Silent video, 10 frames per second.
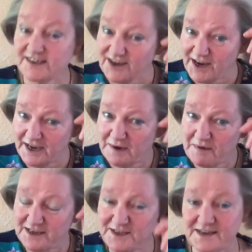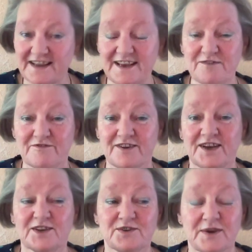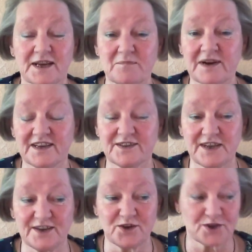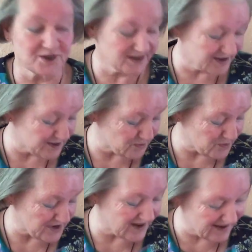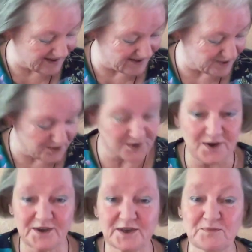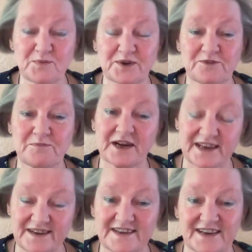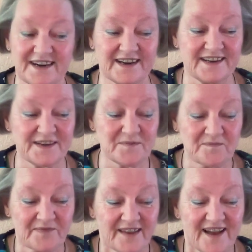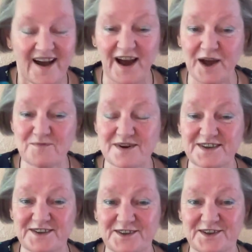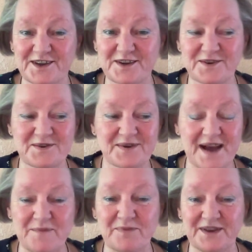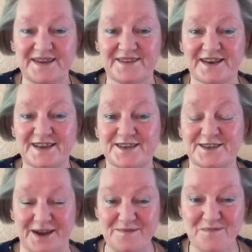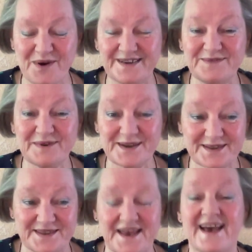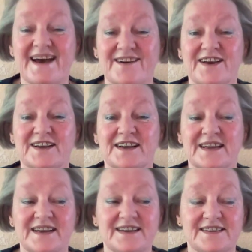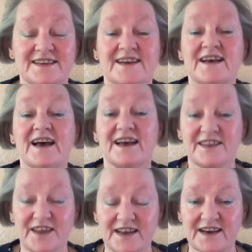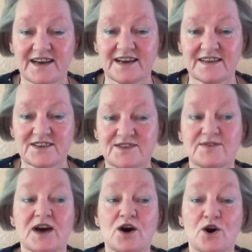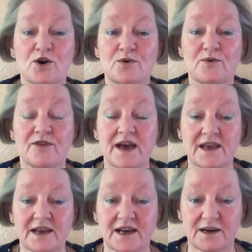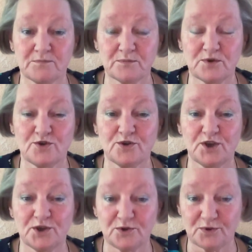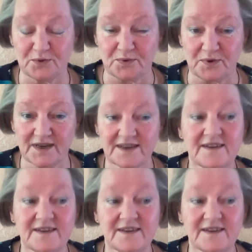tucking my sleeve to get my attention. And when I saw him with my inner eye, I was so happy that someone was there at least. And then I understood, oh, they come to you.